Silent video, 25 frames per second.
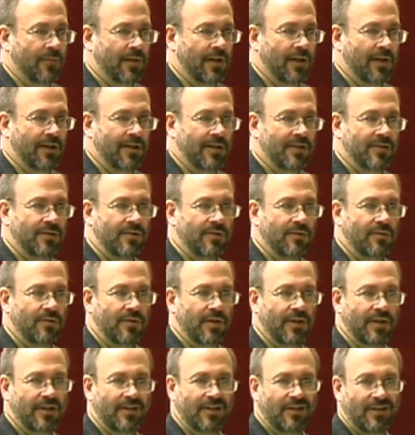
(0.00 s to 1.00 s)
That is, you
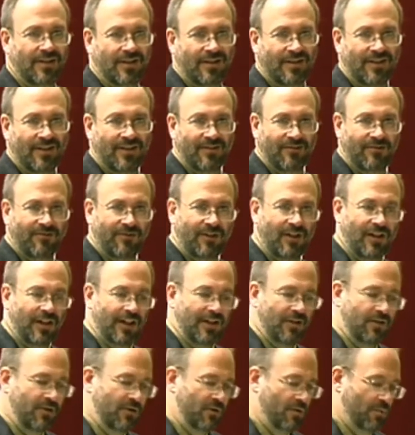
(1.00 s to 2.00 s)
can
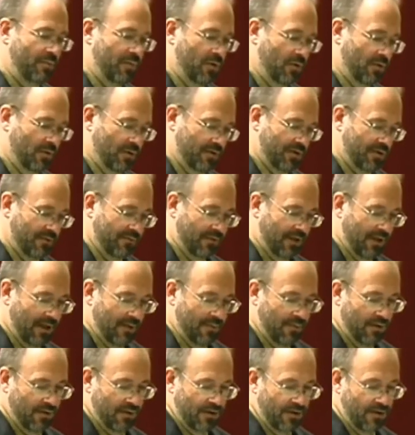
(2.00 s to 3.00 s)
find new pools of
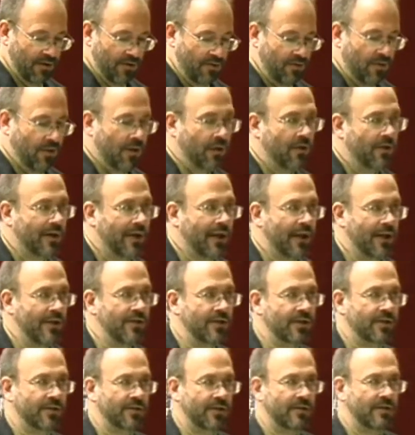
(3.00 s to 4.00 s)
labor in new
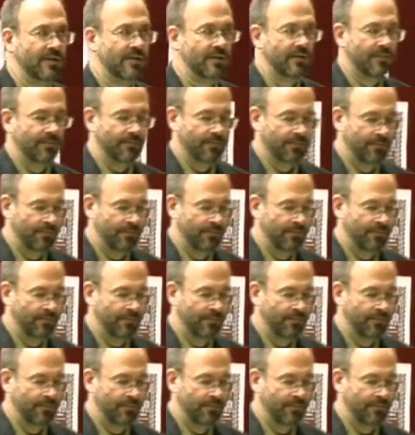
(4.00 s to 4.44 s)
locations.